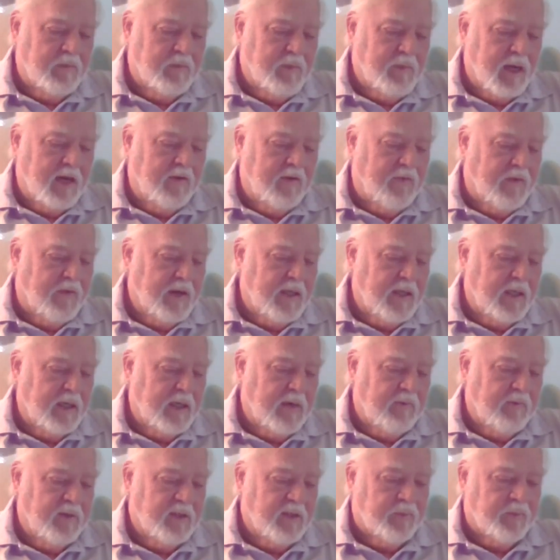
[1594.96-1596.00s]
make fun
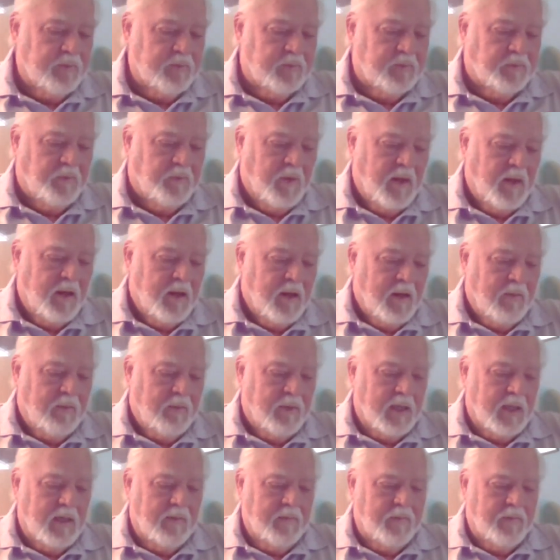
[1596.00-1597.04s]
of us,
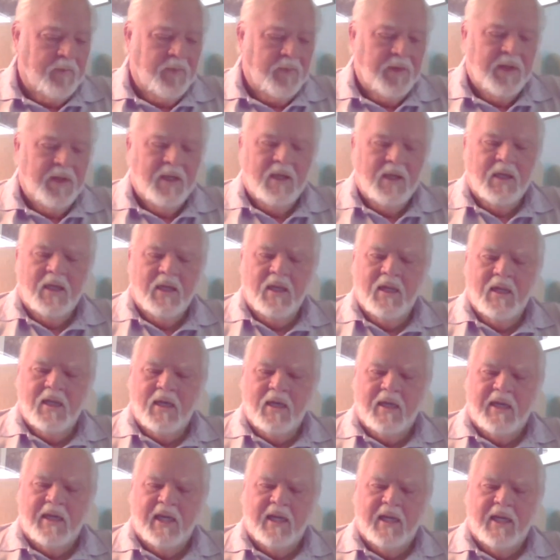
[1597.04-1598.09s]
but
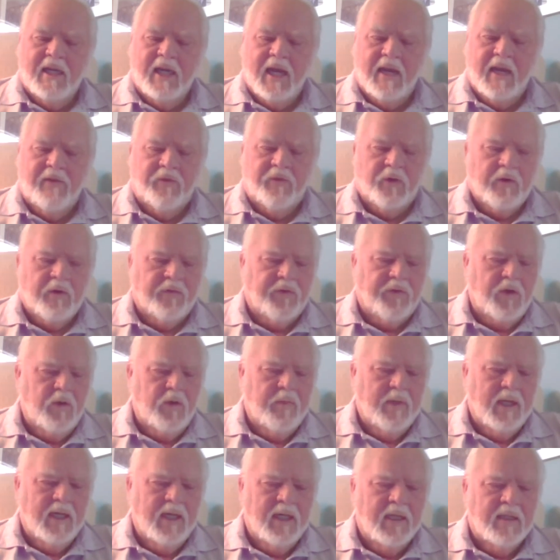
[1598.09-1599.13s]
Kenny, after a few
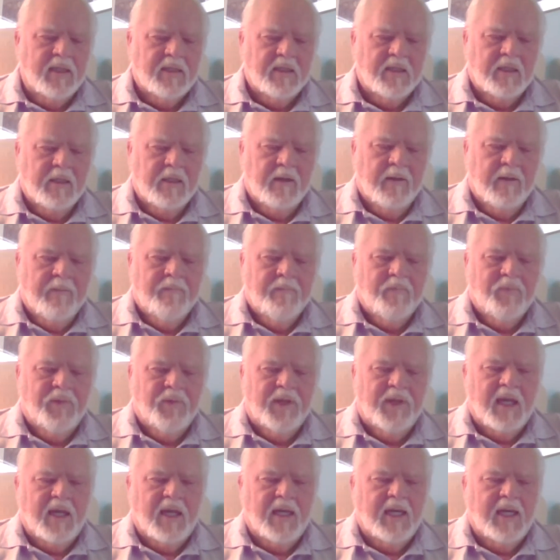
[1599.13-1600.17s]
minutes,
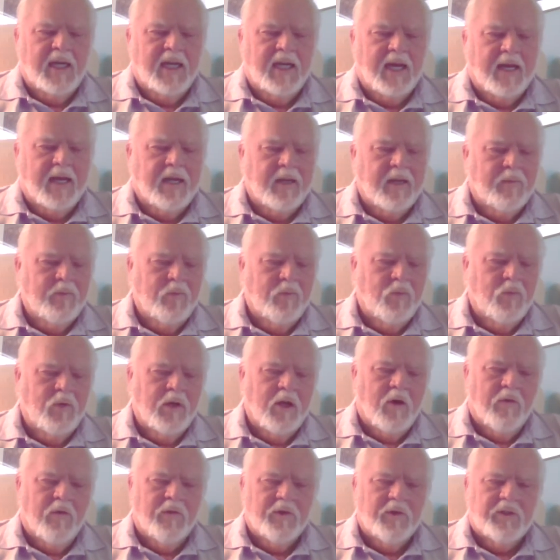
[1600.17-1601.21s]
Kenny got up and went
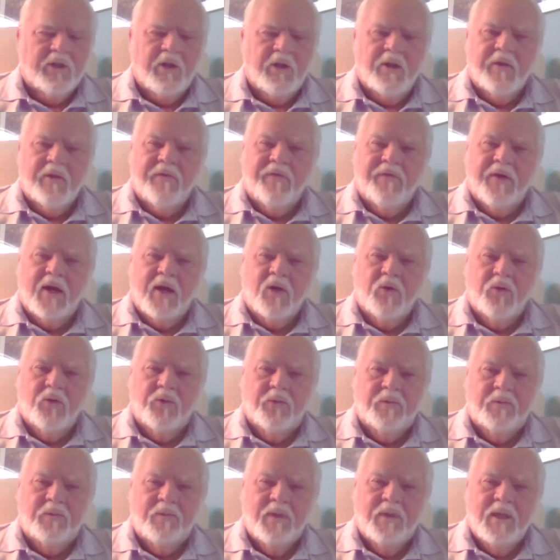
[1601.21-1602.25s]
over to the
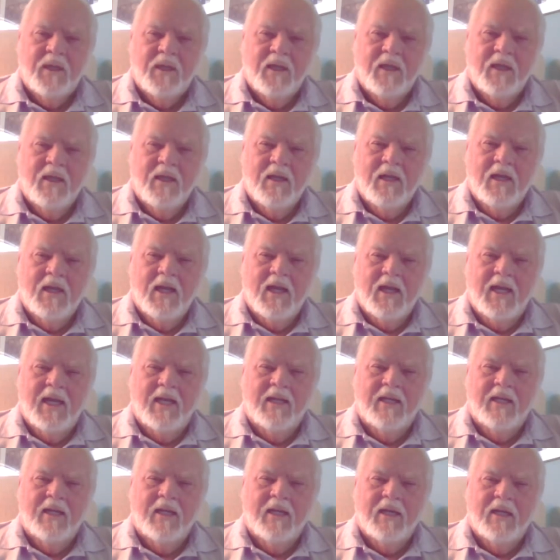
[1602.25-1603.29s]
phone,
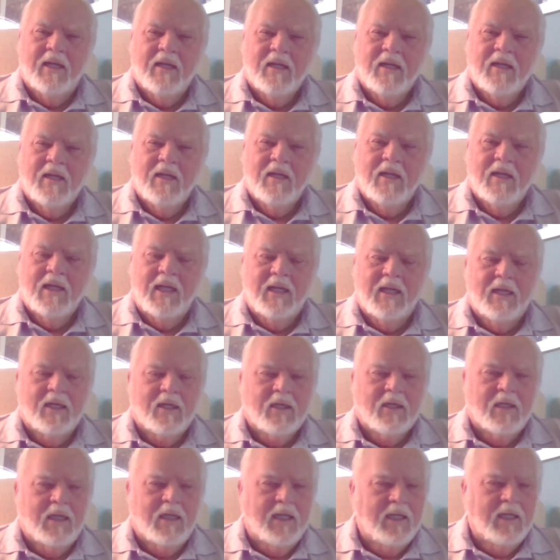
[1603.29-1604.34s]
and
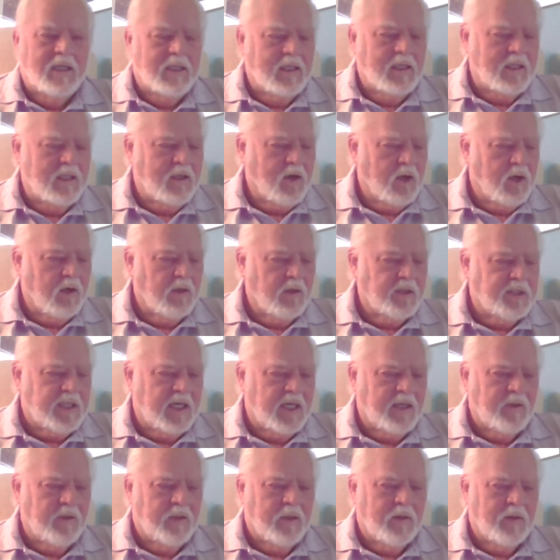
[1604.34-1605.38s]
the girl
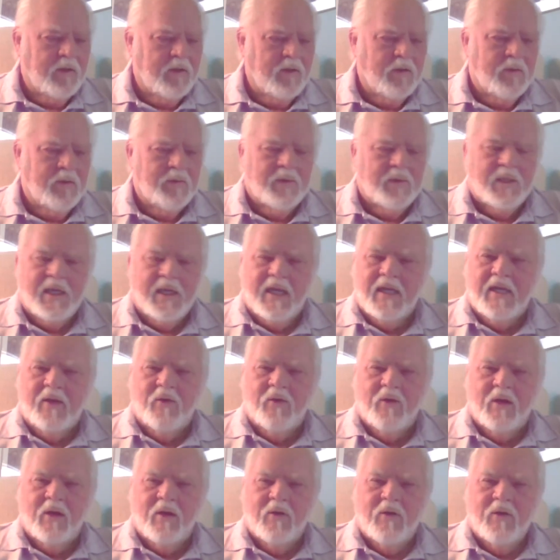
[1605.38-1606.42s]
said, "Kenny,
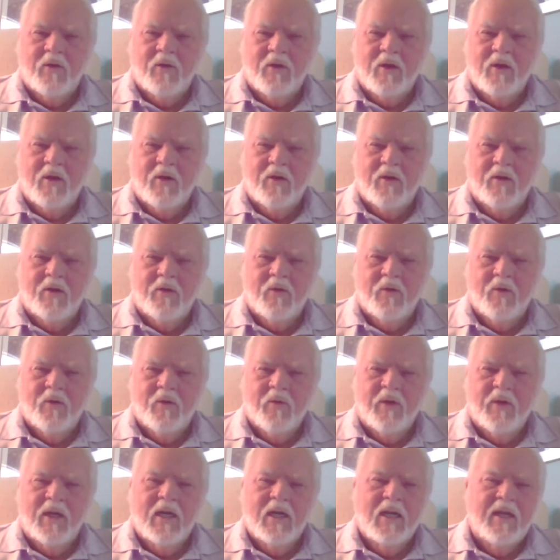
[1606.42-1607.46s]
are
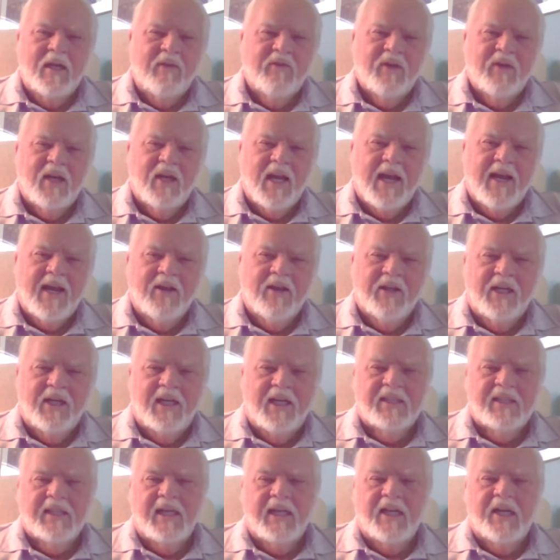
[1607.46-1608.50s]
we leaving now?" And
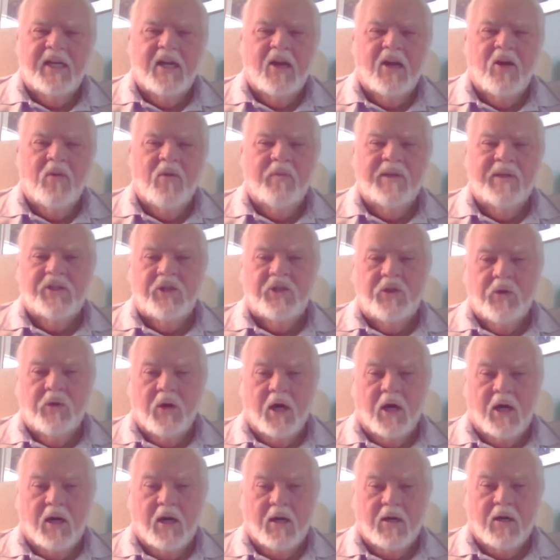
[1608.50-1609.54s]
he said, "No, but you
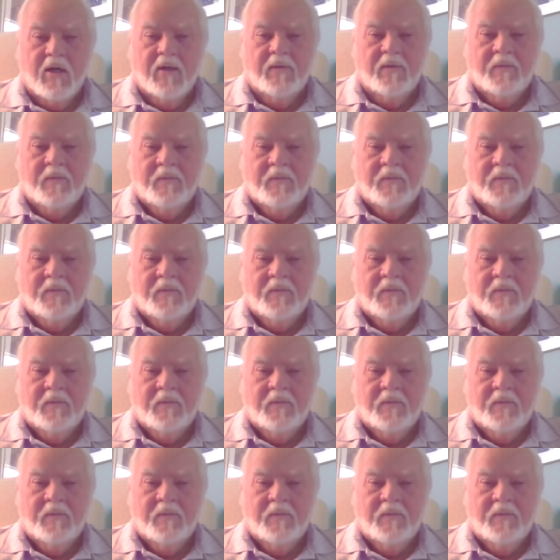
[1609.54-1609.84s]
are."